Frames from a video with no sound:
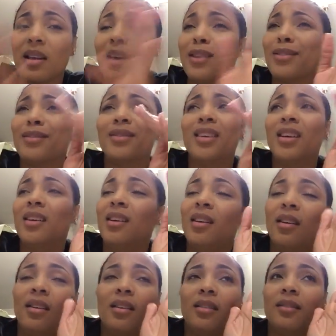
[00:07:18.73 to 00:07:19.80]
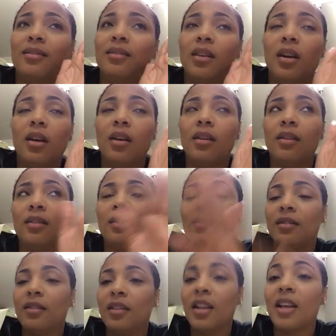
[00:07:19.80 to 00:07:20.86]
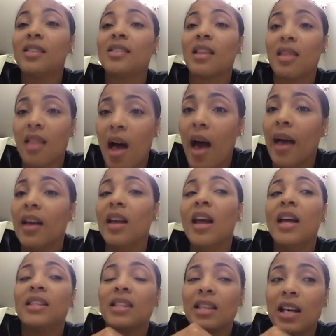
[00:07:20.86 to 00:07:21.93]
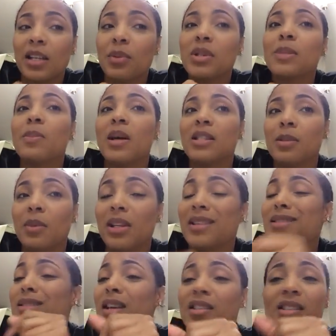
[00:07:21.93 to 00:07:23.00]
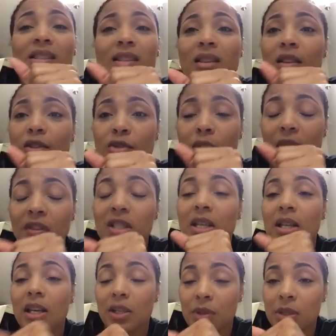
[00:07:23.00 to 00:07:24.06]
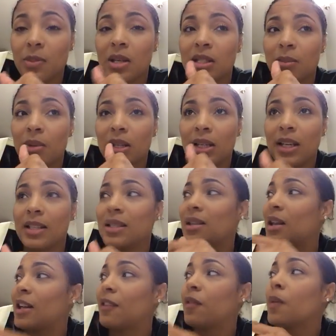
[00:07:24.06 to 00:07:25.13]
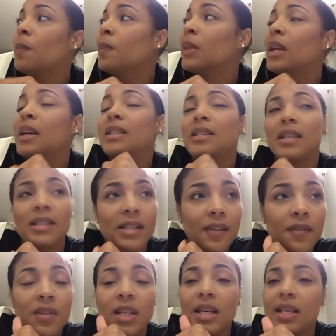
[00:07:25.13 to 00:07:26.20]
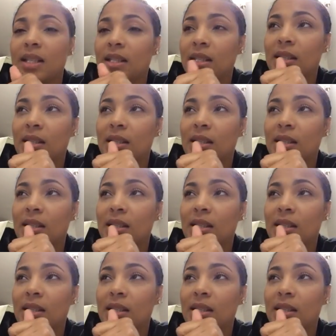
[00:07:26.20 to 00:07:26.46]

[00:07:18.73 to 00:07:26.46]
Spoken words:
Like, it's a lot. It's a lot of responsibility. It's not just sitting there driving. It's a lot of responsibility. It's a lot of attentiveness.